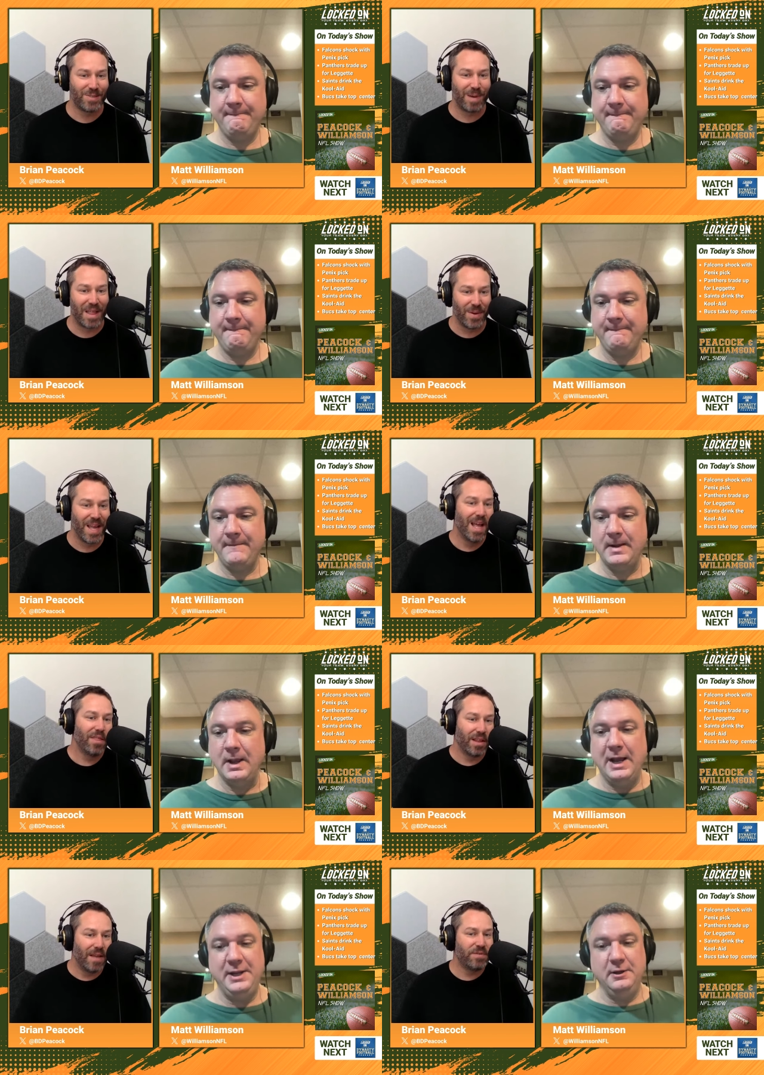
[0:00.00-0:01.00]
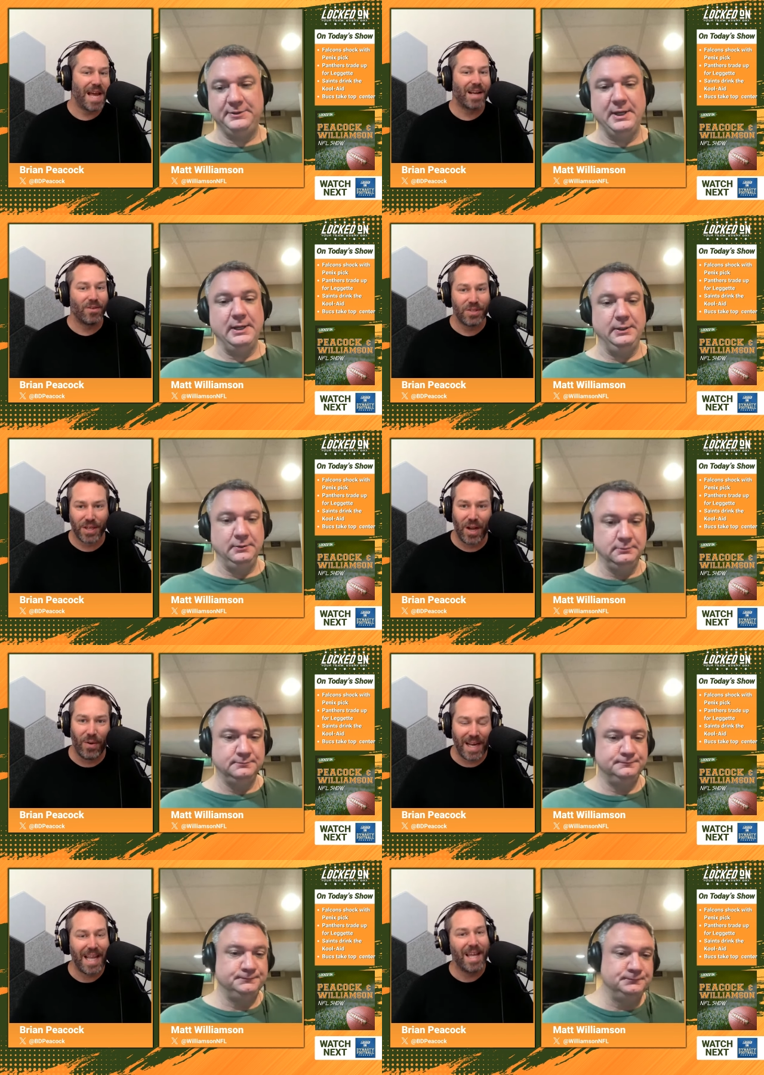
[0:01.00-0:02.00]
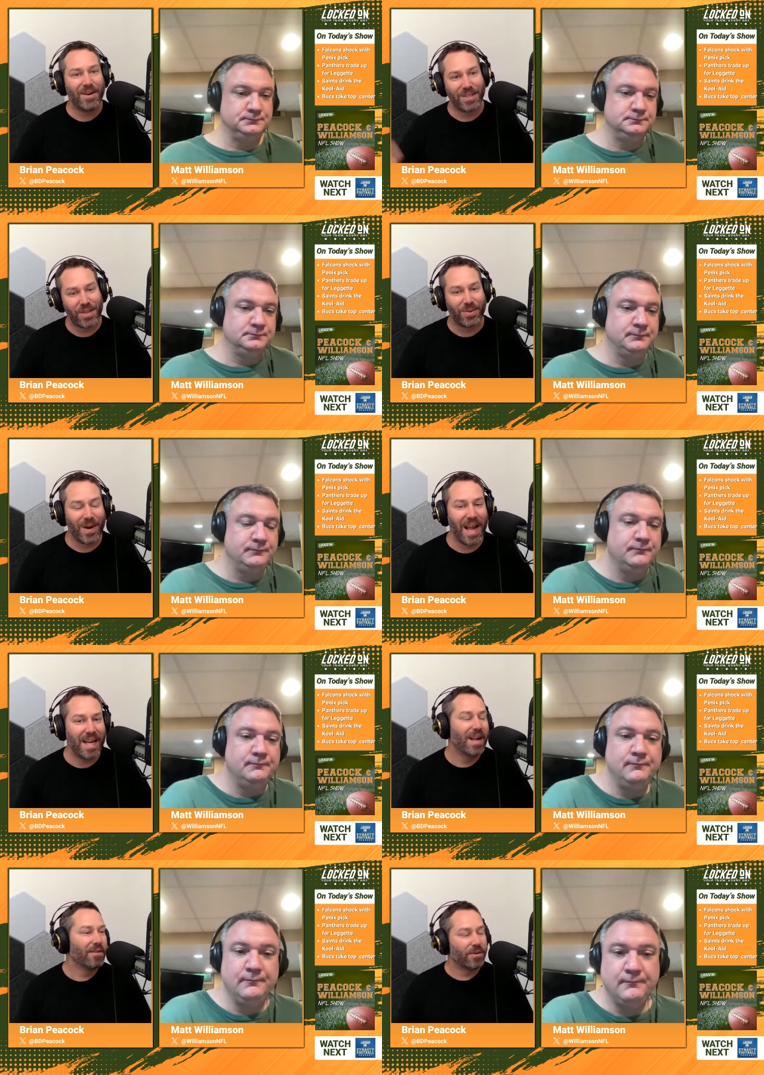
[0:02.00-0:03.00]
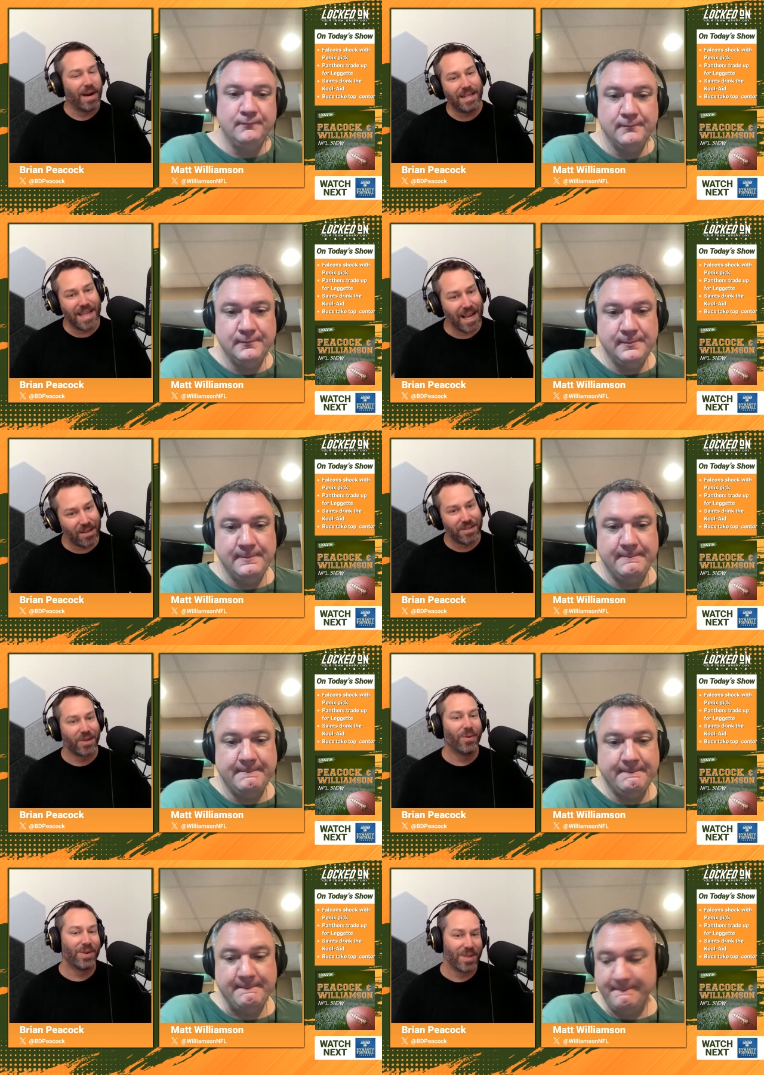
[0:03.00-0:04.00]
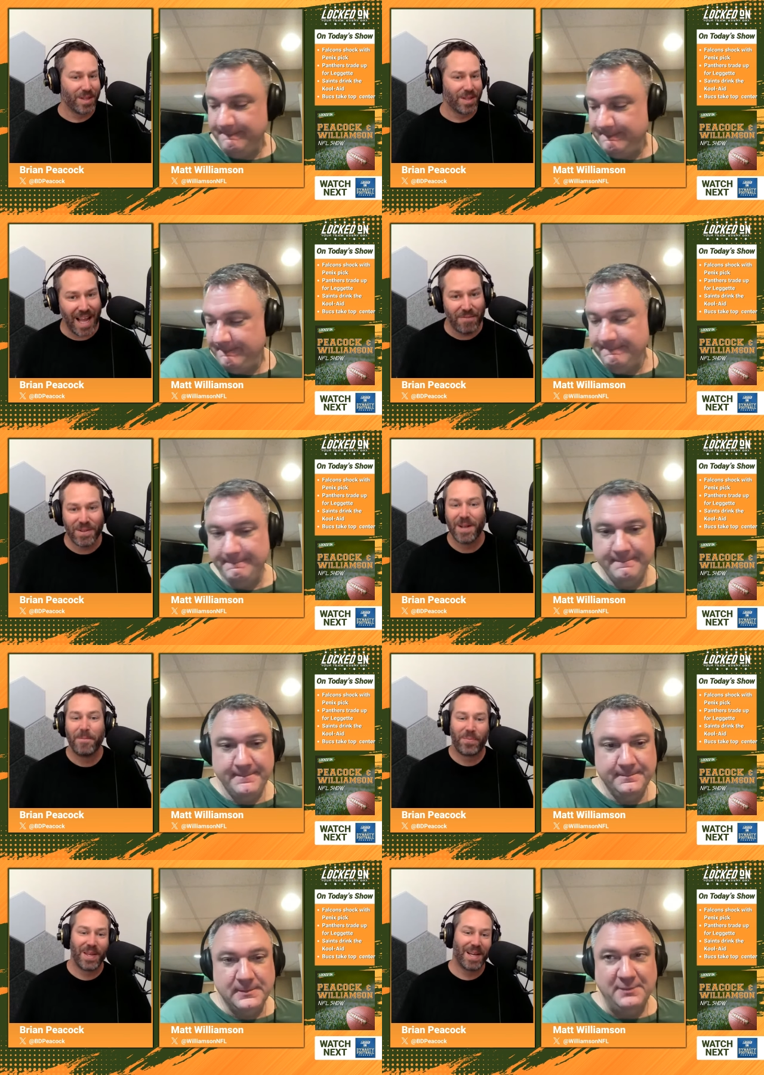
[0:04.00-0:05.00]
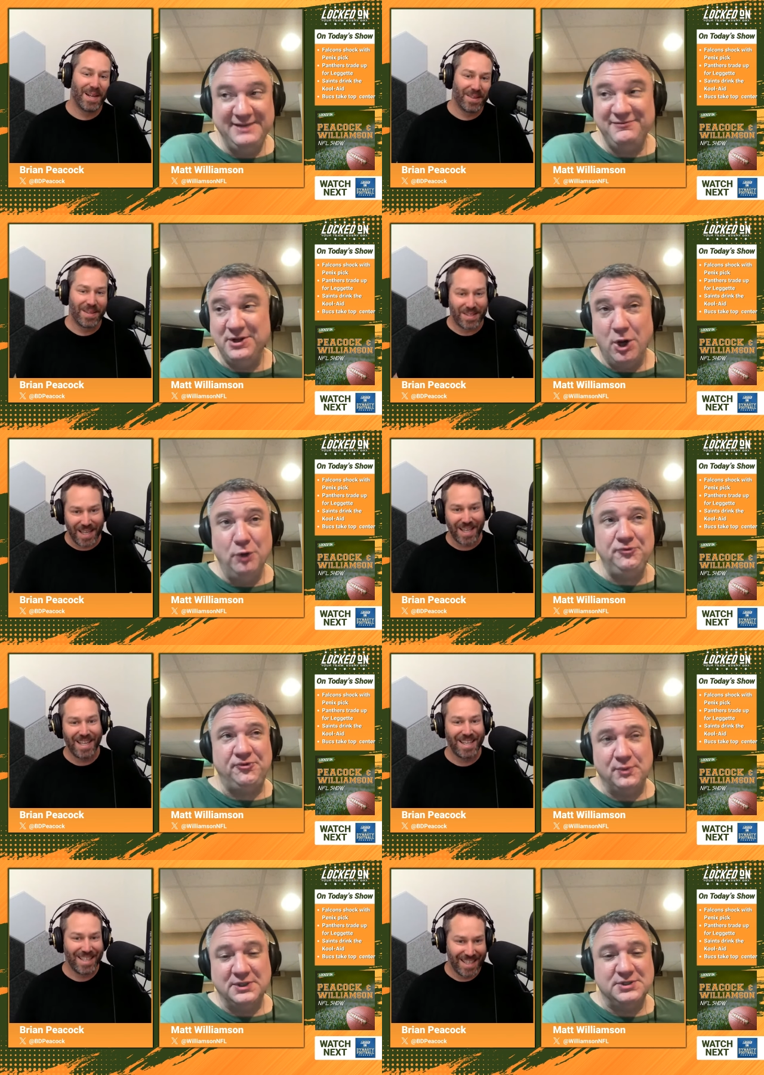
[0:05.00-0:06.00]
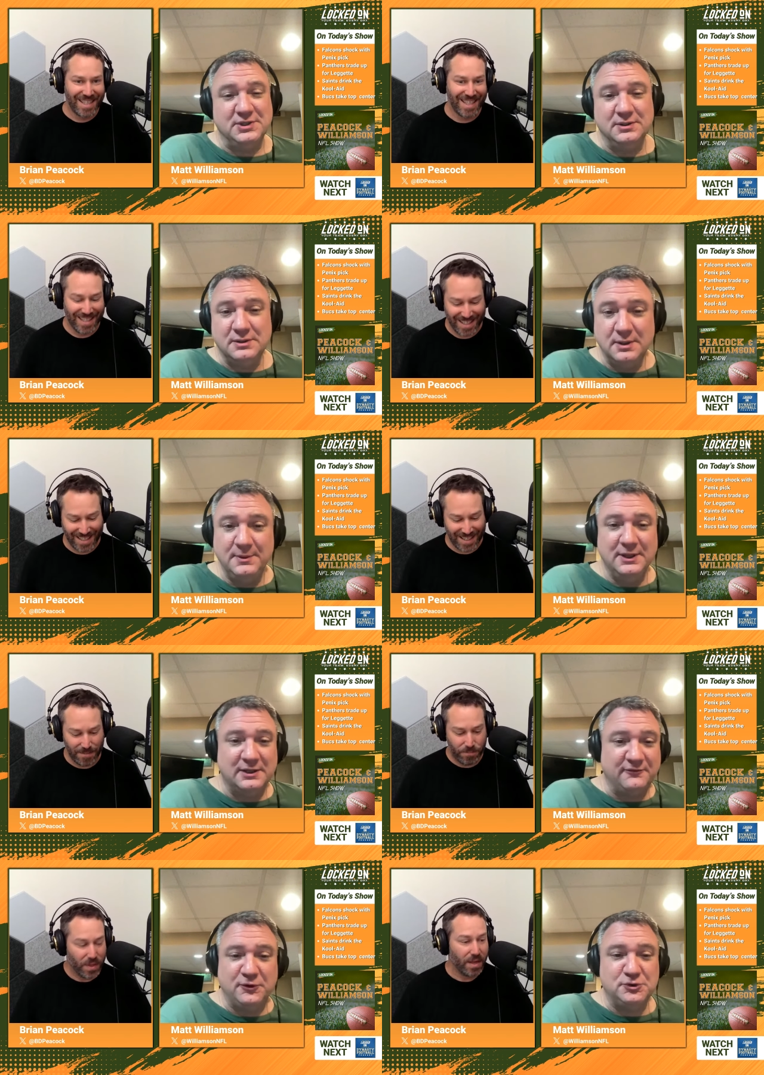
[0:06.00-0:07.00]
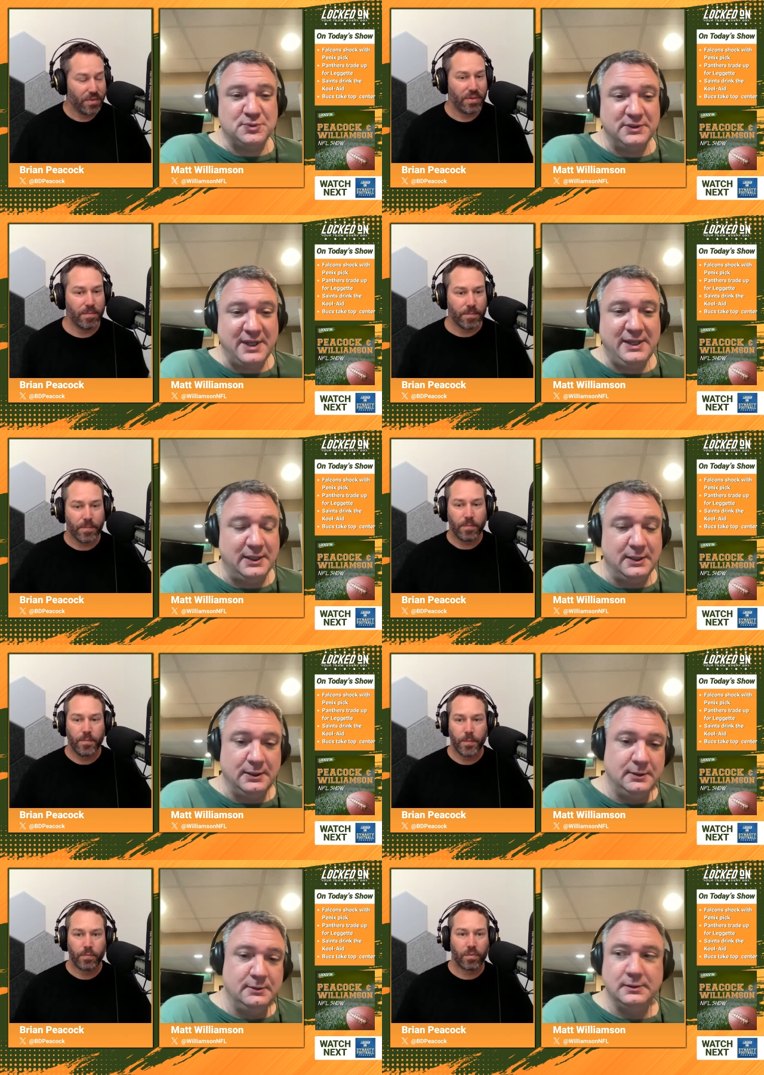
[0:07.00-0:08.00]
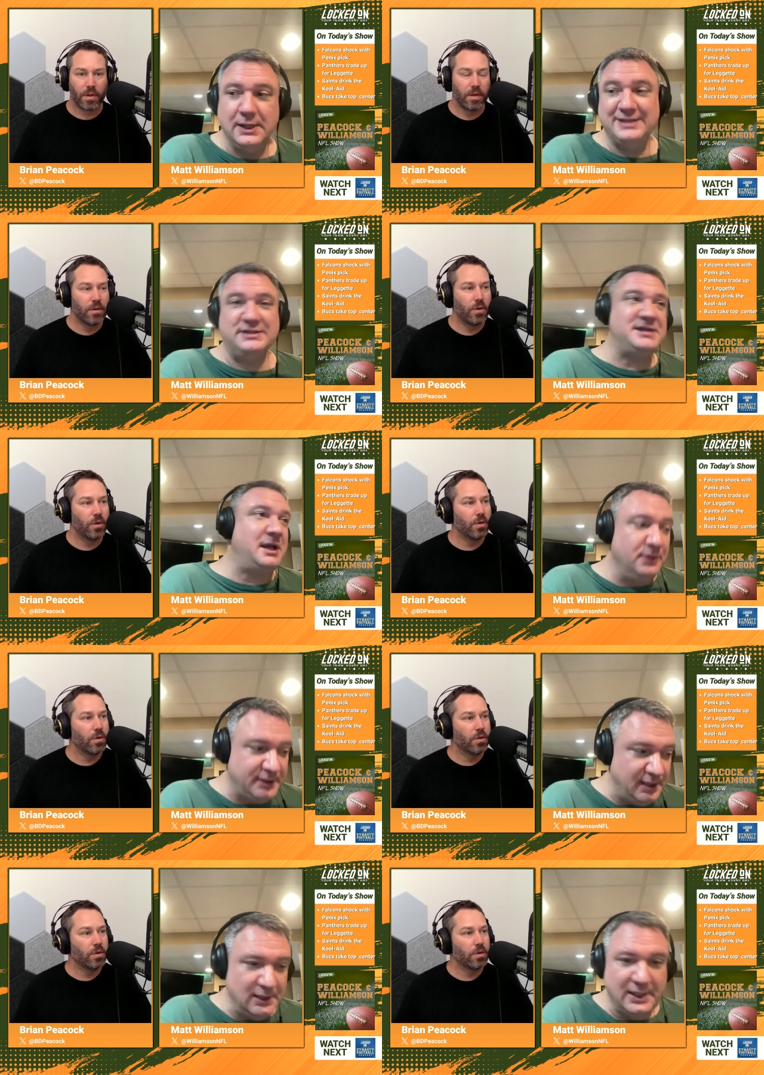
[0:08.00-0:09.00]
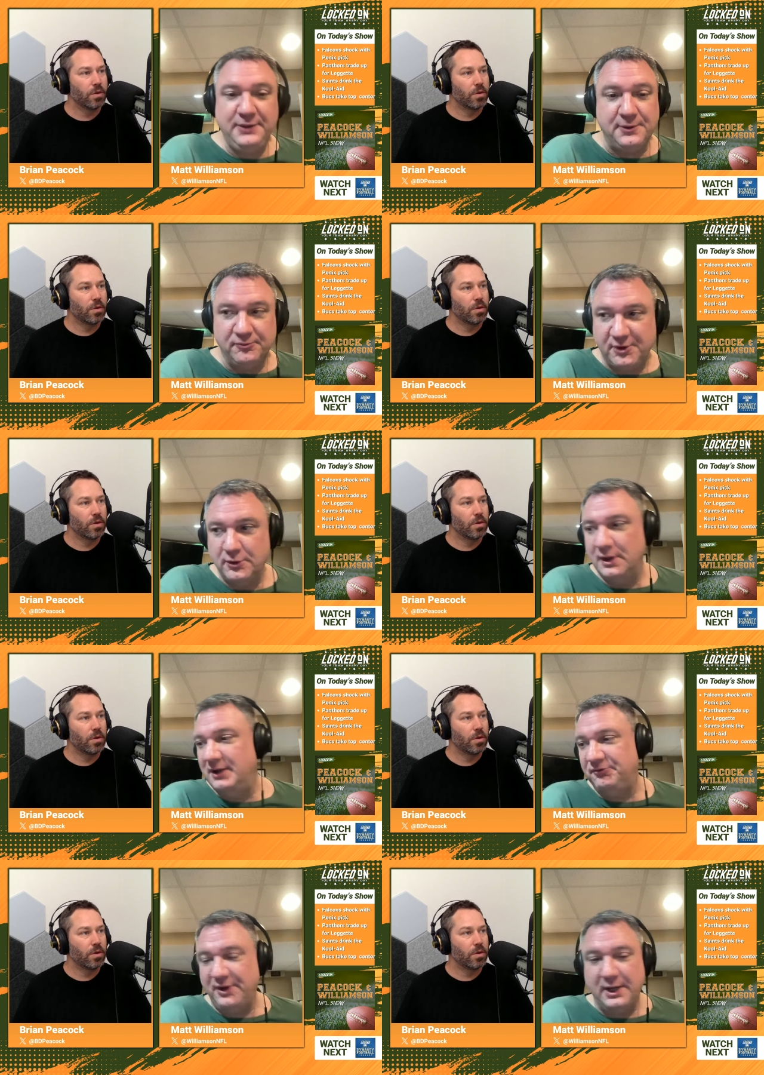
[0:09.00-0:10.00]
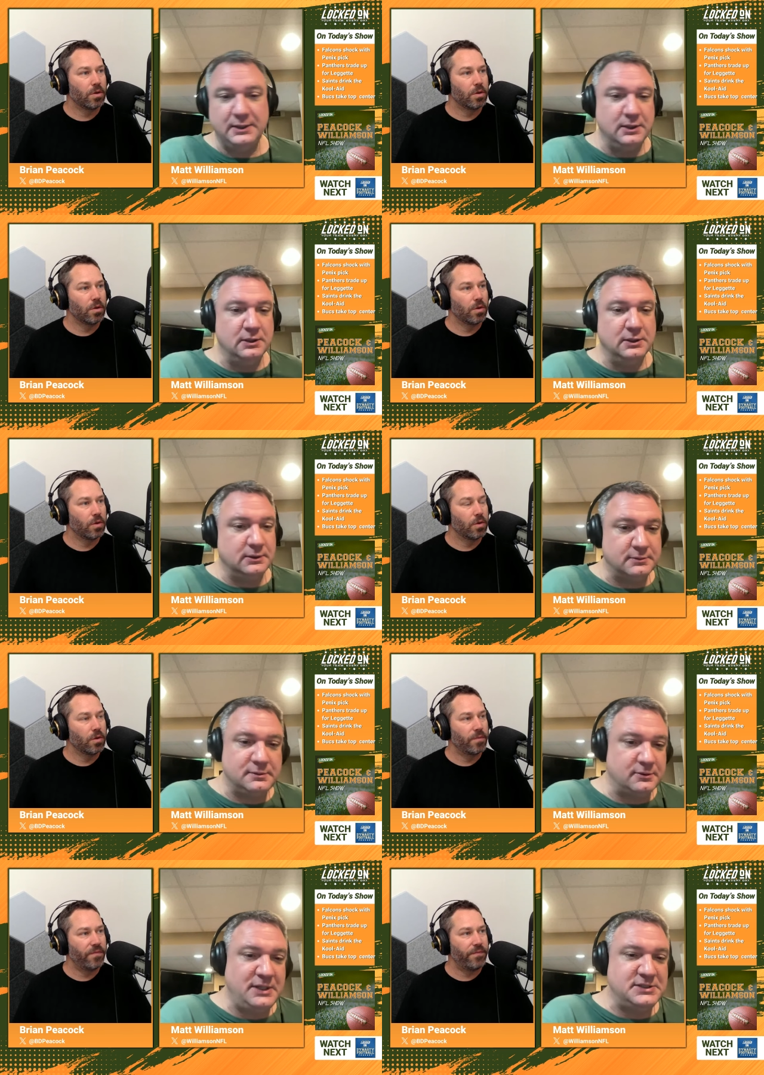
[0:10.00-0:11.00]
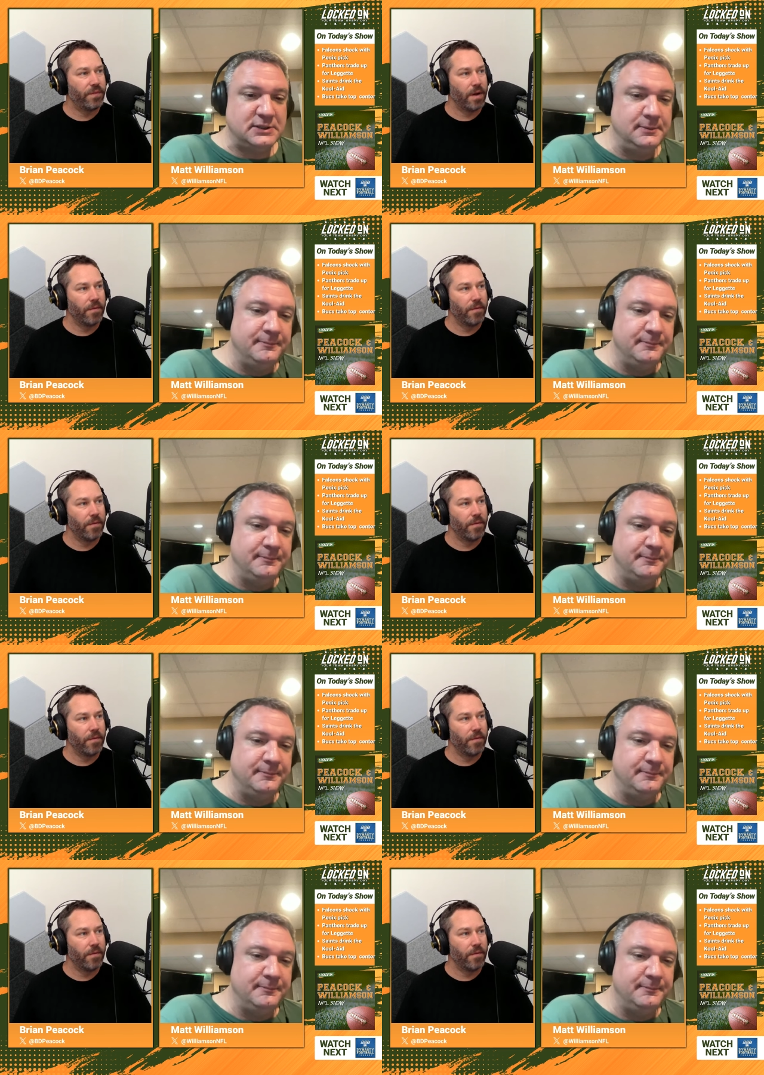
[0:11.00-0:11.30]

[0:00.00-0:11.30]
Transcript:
Speaker 1: by the way? The left know, tackles are going in or to the right, the right tackles are going to the left. The, I mean, even alt
Speaker 2: switching. I mean, like the first one taken and the second one taken. Latham's going the left side. You know, like crazy.